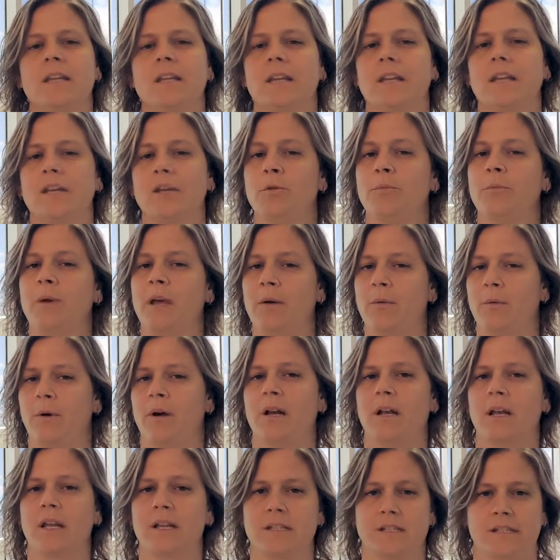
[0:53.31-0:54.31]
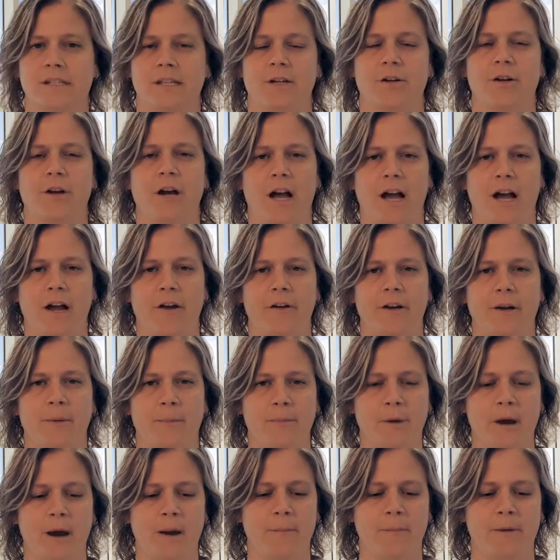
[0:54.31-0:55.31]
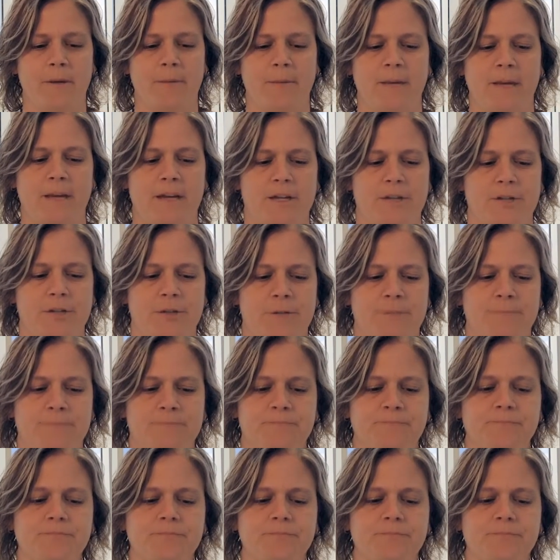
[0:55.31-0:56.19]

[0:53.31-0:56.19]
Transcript: then you may want to consider hiring a property manager.